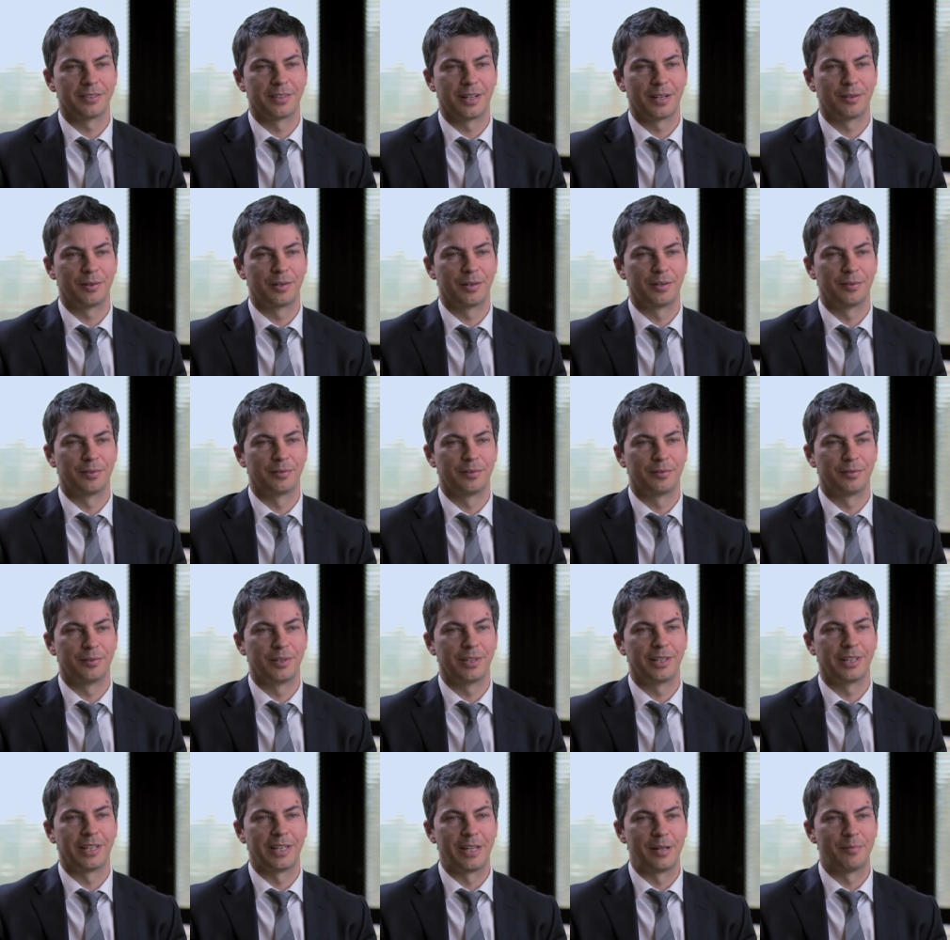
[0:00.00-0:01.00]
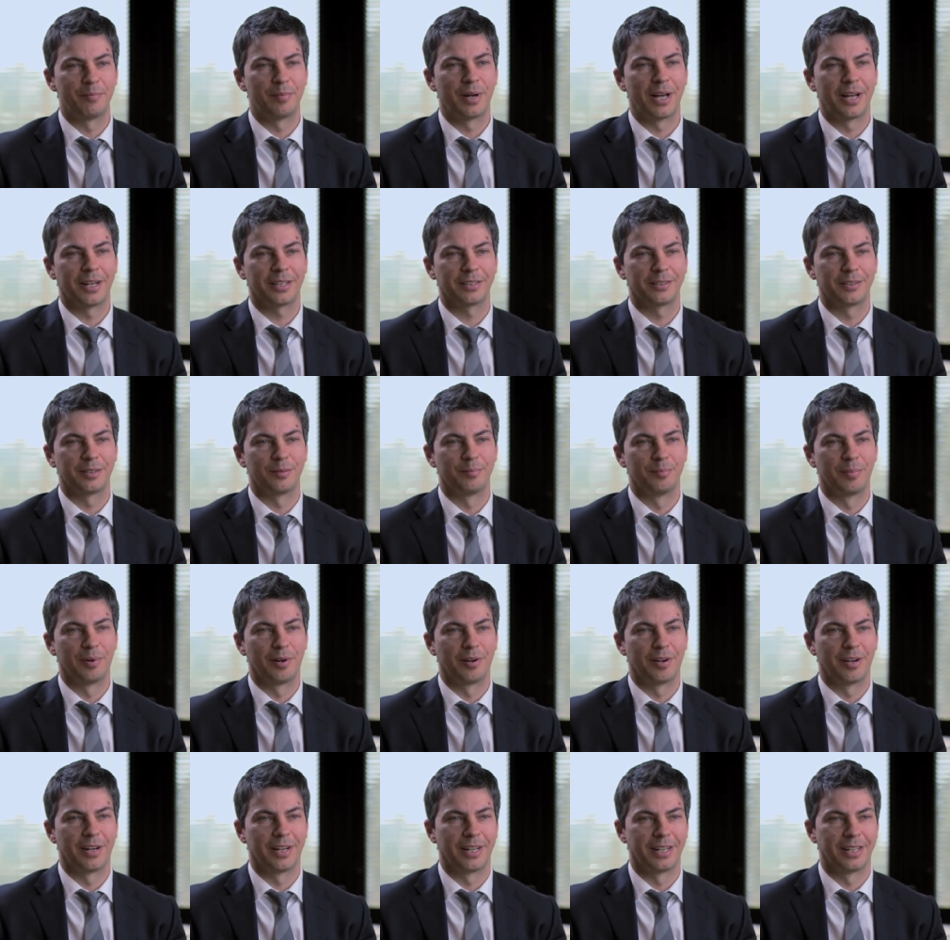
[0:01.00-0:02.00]
They were really impacted
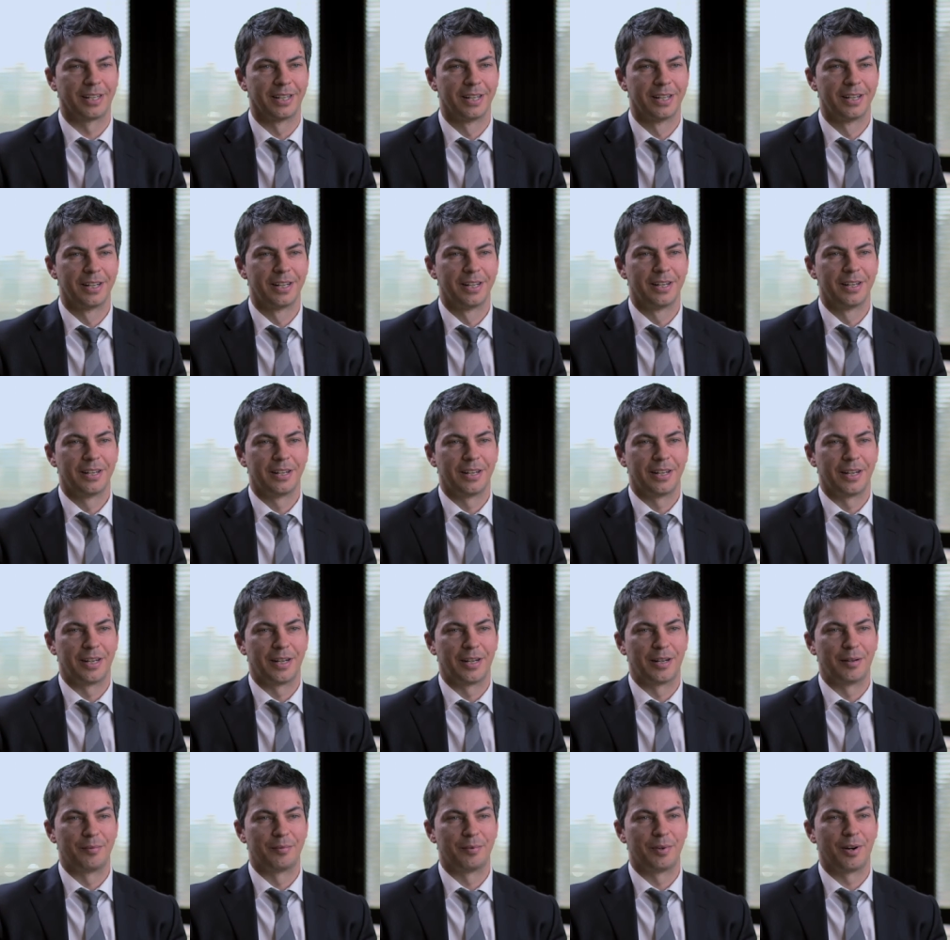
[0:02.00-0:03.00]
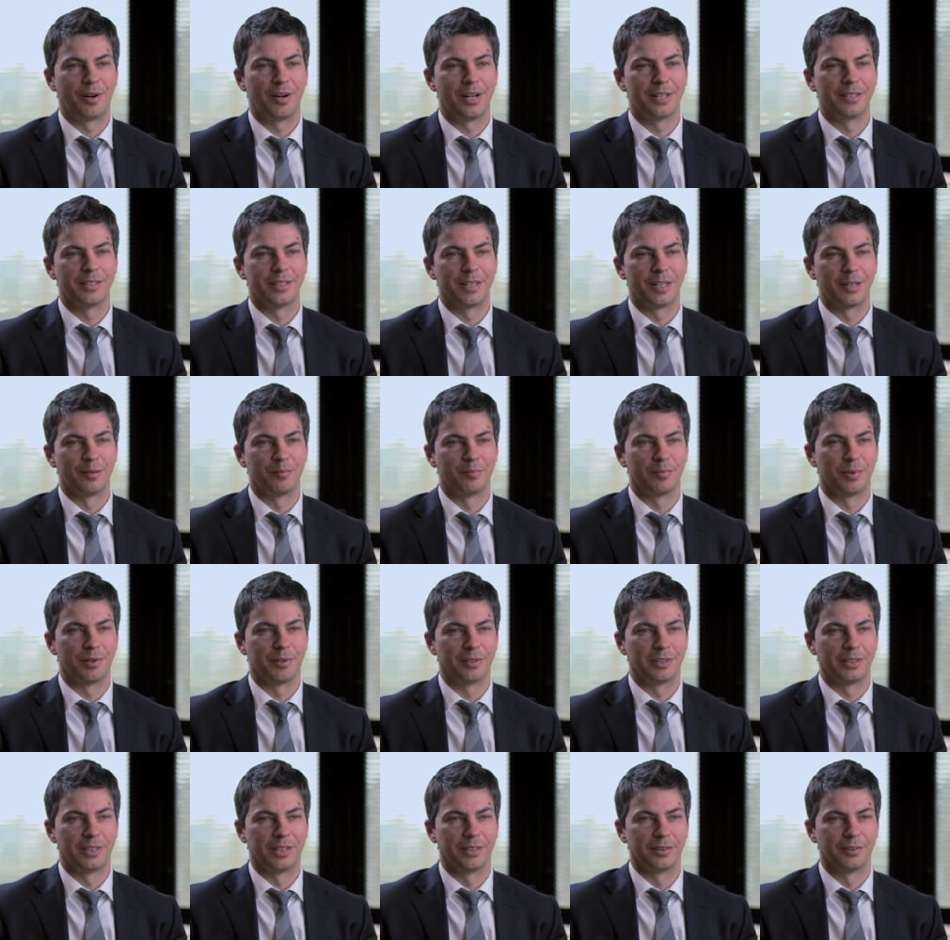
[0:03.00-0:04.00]
by rising
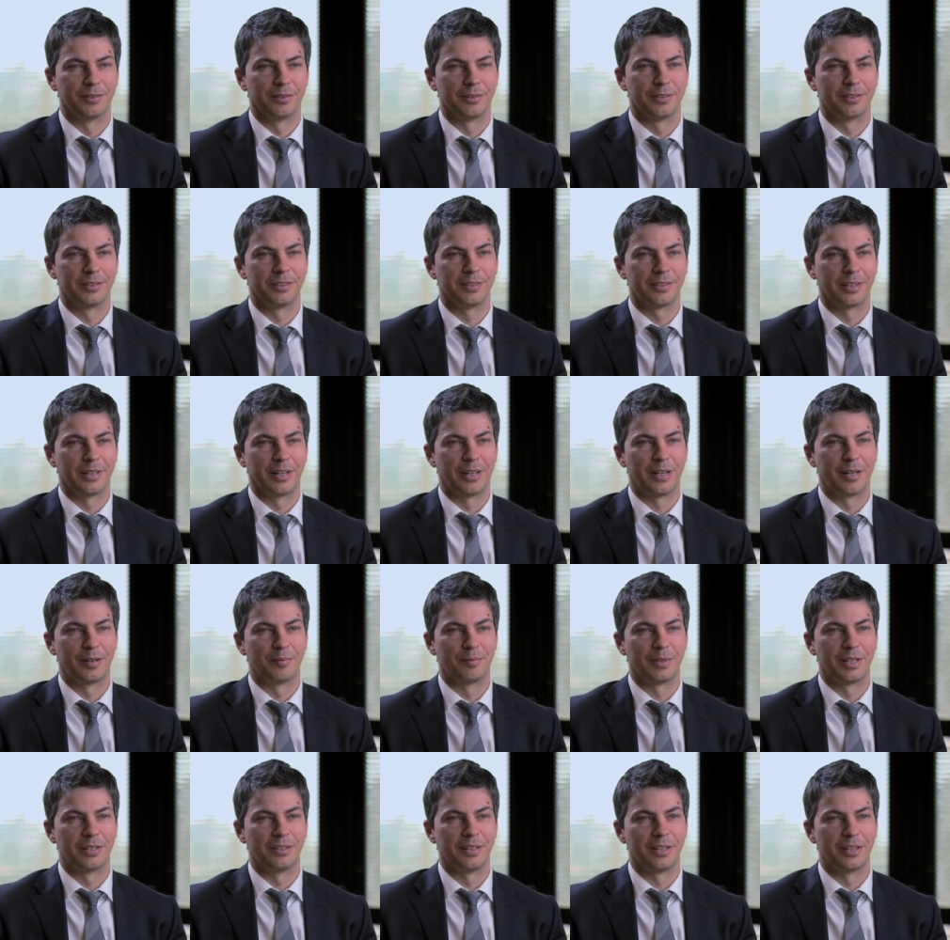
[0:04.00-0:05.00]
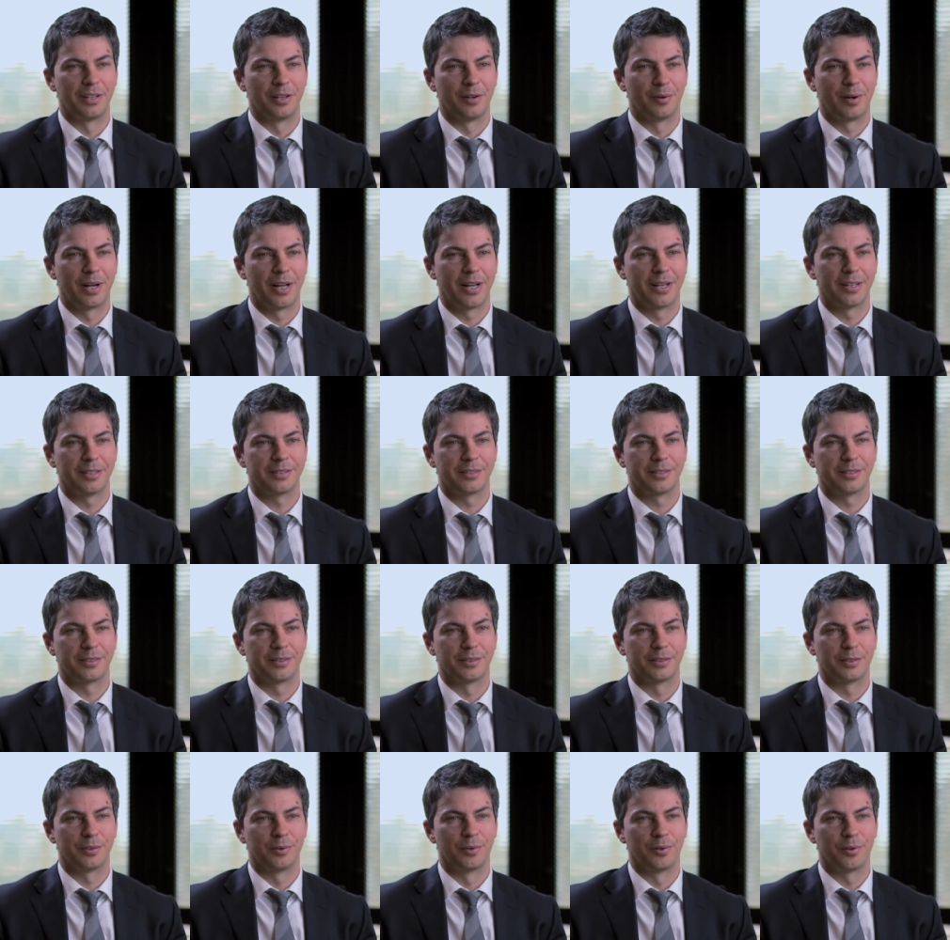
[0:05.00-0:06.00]
bond yields in the US.
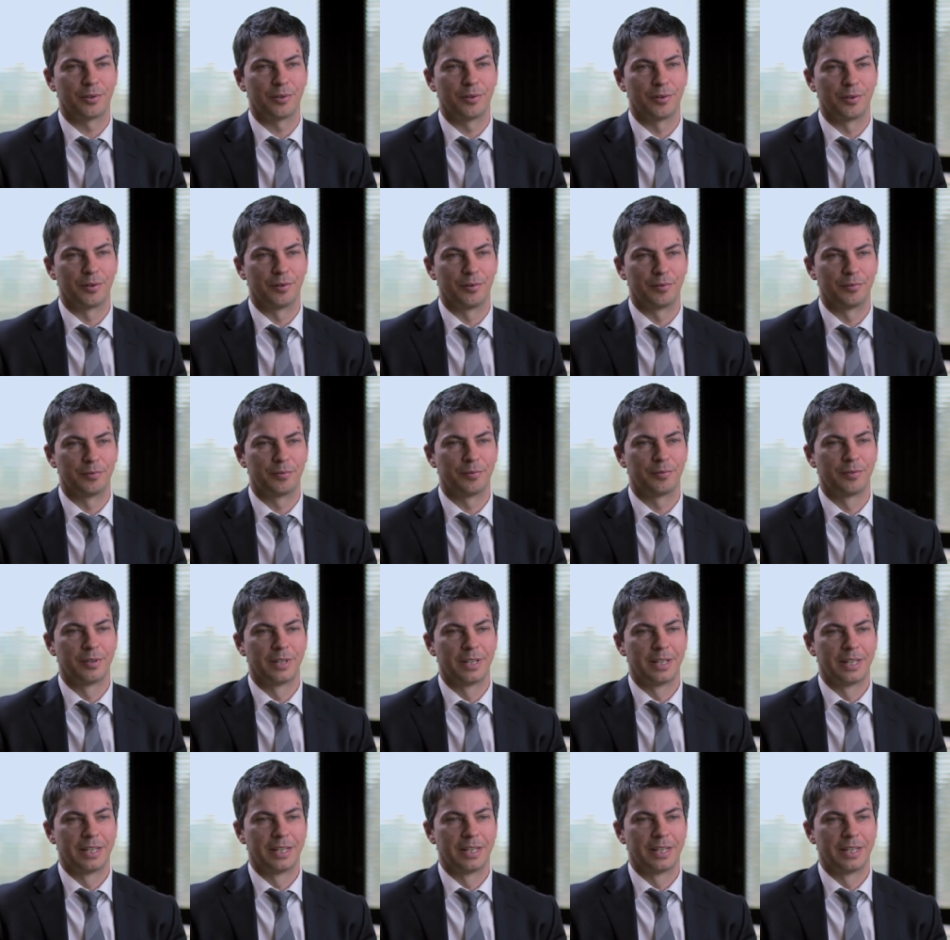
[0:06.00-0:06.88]
The talk of